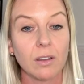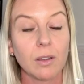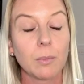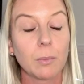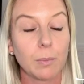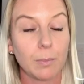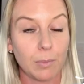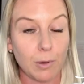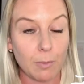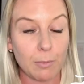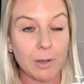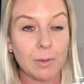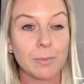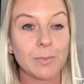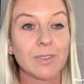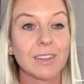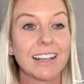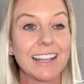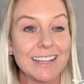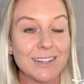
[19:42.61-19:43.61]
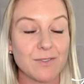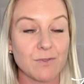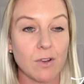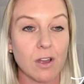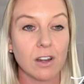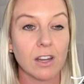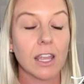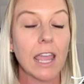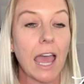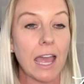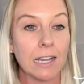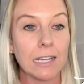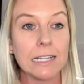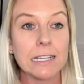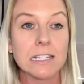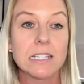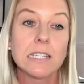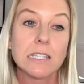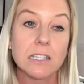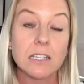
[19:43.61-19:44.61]
problems later on. It can
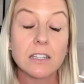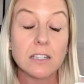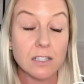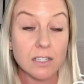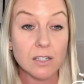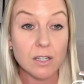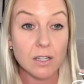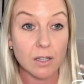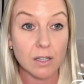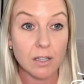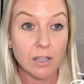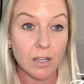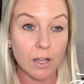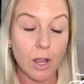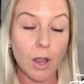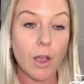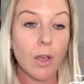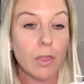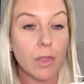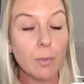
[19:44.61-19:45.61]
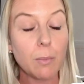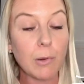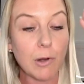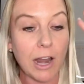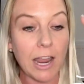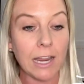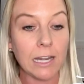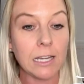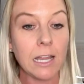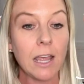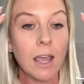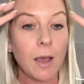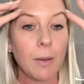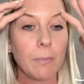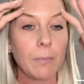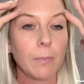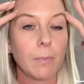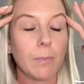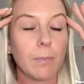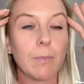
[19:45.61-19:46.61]
lead to you know, the brain
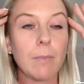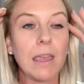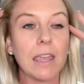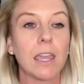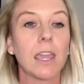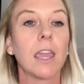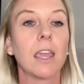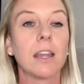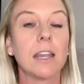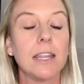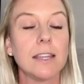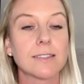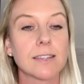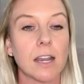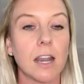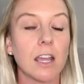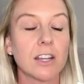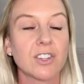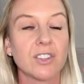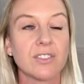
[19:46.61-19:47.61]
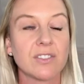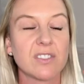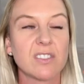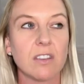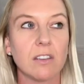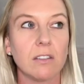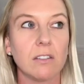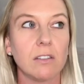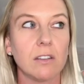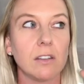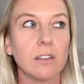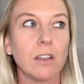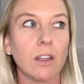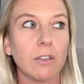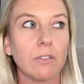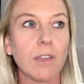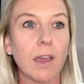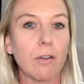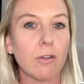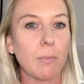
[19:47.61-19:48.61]
making these connections that, you know,
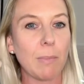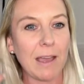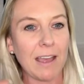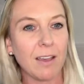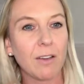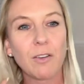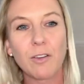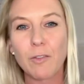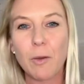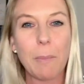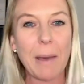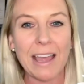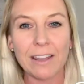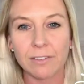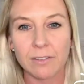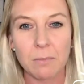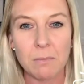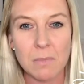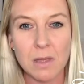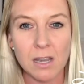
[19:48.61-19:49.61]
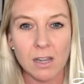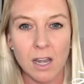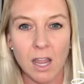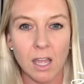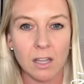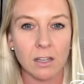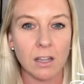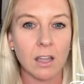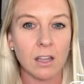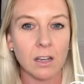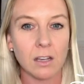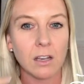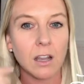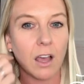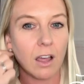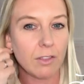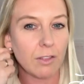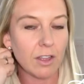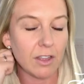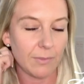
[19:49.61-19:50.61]
they're of abandonment and
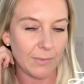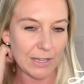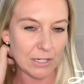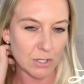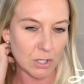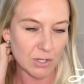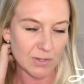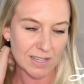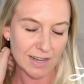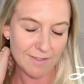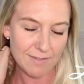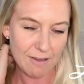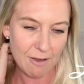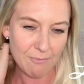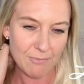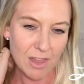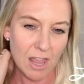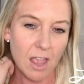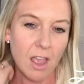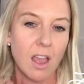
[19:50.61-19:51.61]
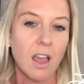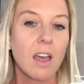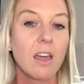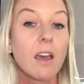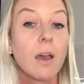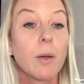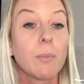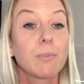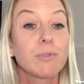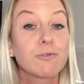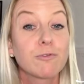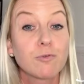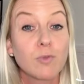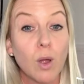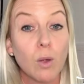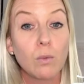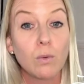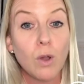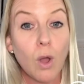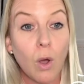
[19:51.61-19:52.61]
other issues like that.
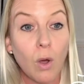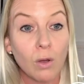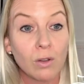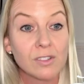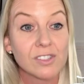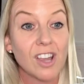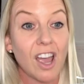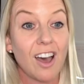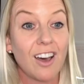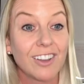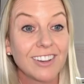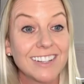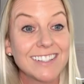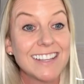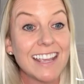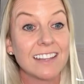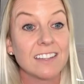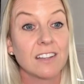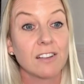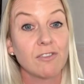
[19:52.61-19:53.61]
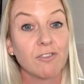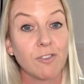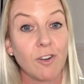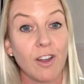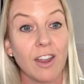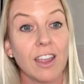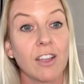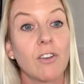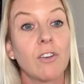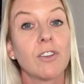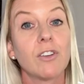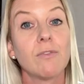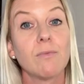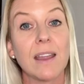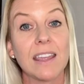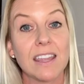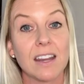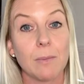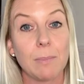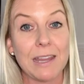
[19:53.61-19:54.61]
Prolonged unattended crying on a
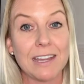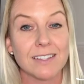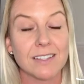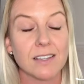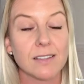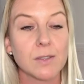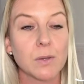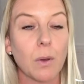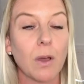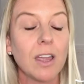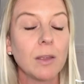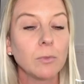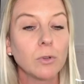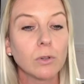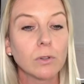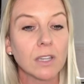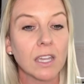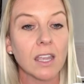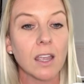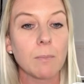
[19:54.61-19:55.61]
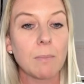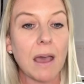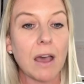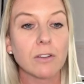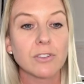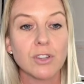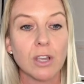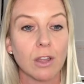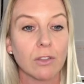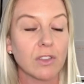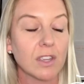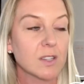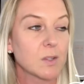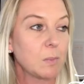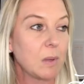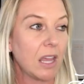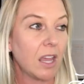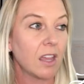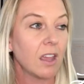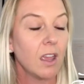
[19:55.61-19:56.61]
regular basis. So I'm talking about a child that's
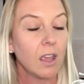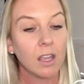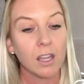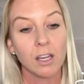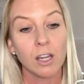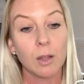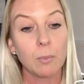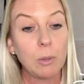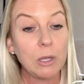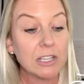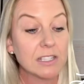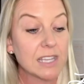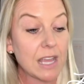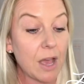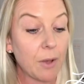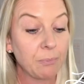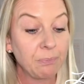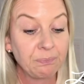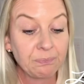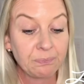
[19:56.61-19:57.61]
being, you know, put down,